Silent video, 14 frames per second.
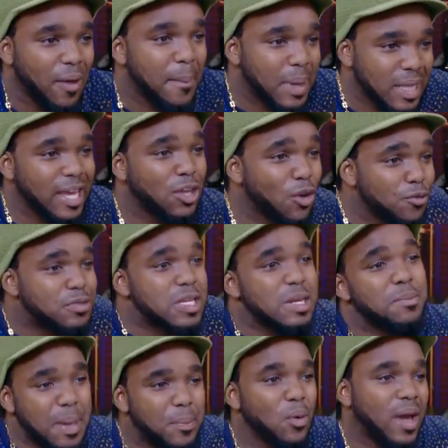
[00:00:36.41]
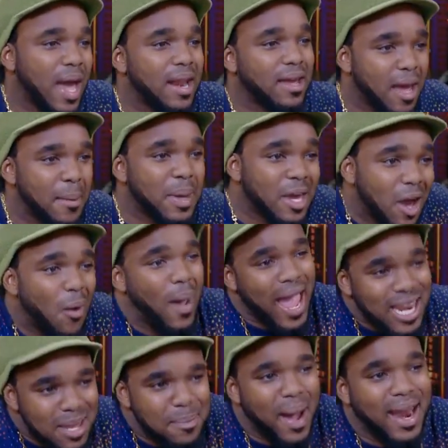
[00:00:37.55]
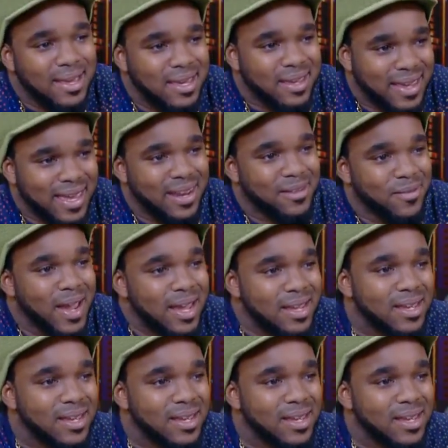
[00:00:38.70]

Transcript: I mean, like, you've seen people kind of come and go. Anybody can get it, right?